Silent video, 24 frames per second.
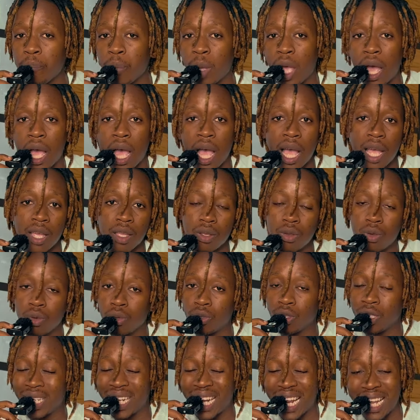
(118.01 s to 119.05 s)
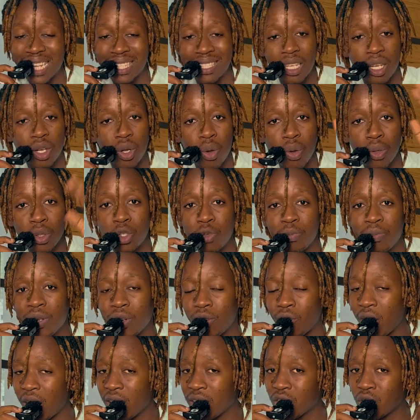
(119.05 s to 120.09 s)
uh, your trades are going to be
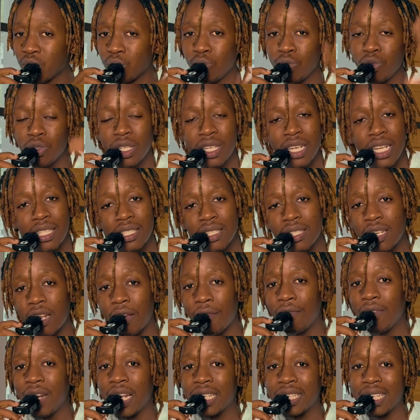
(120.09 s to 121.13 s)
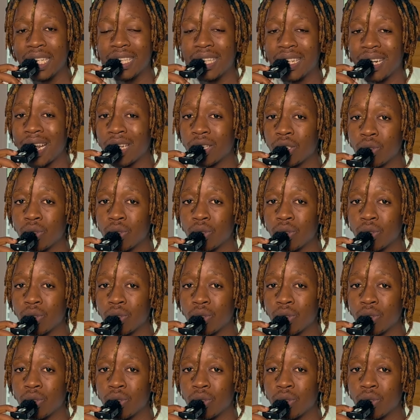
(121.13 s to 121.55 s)
running smoothly and stuff like that, right?